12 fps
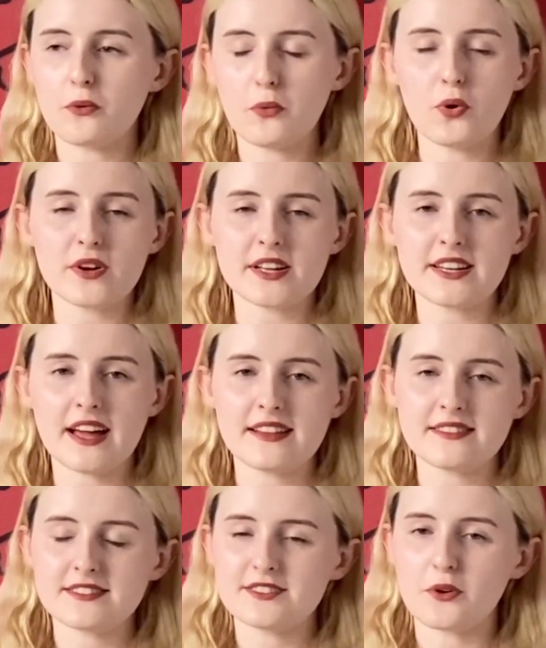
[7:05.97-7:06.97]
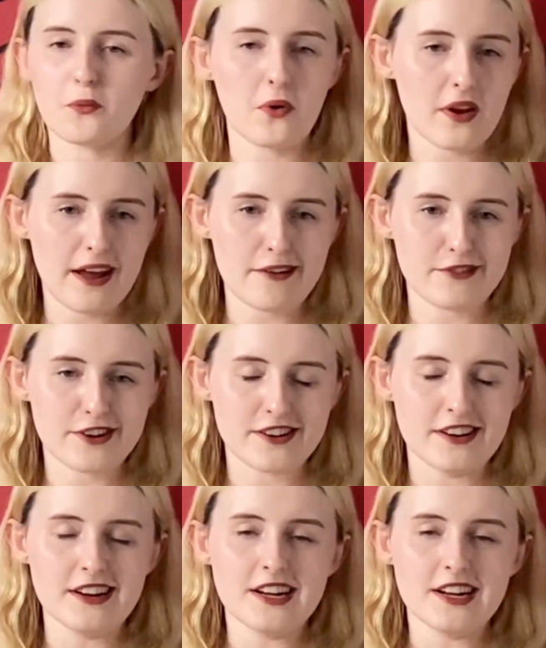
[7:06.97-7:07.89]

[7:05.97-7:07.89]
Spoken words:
or more condensed or whatever,